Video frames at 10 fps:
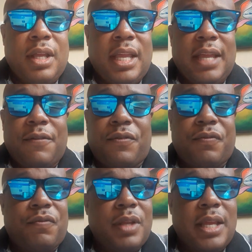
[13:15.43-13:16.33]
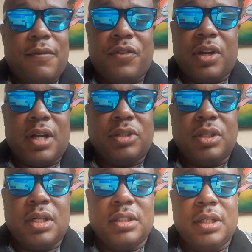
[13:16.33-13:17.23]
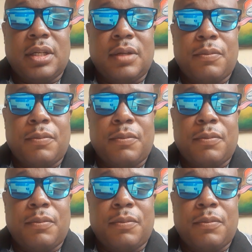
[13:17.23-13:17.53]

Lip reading: If your country doesn't